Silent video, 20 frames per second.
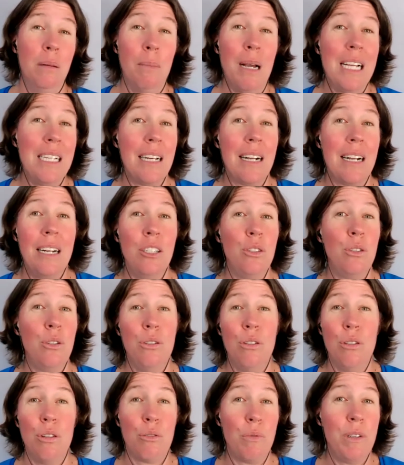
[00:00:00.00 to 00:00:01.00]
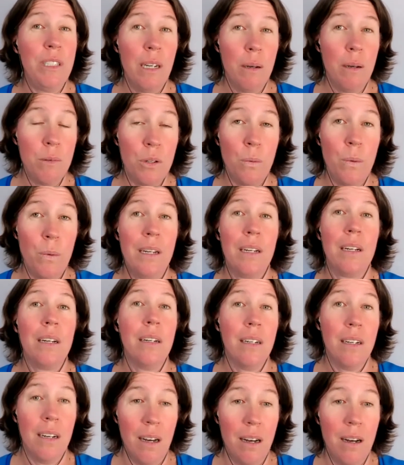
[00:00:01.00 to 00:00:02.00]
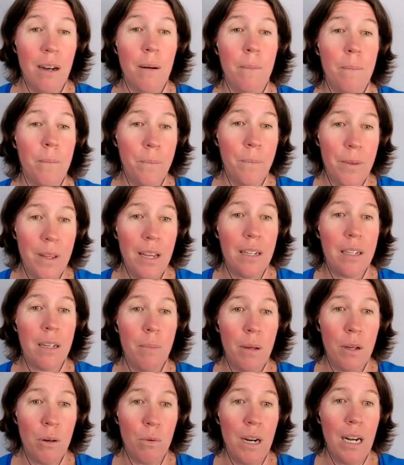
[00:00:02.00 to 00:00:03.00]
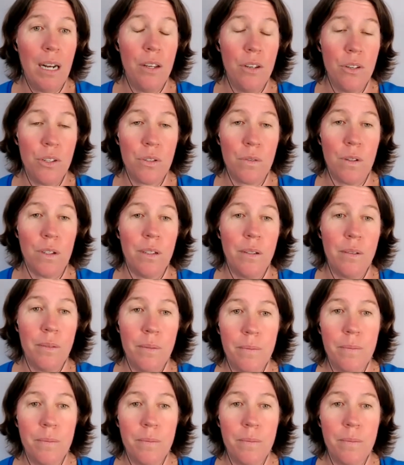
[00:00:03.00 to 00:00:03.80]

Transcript: basically two to three times a week. Um, it can be really useful.